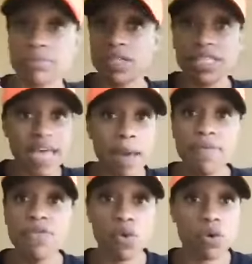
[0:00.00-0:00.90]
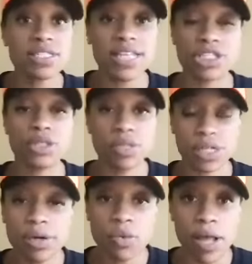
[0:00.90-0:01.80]
The type of oils that you
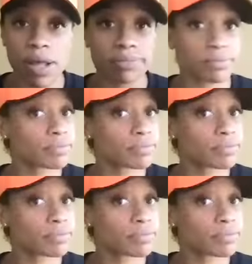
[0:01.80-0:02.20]
cook with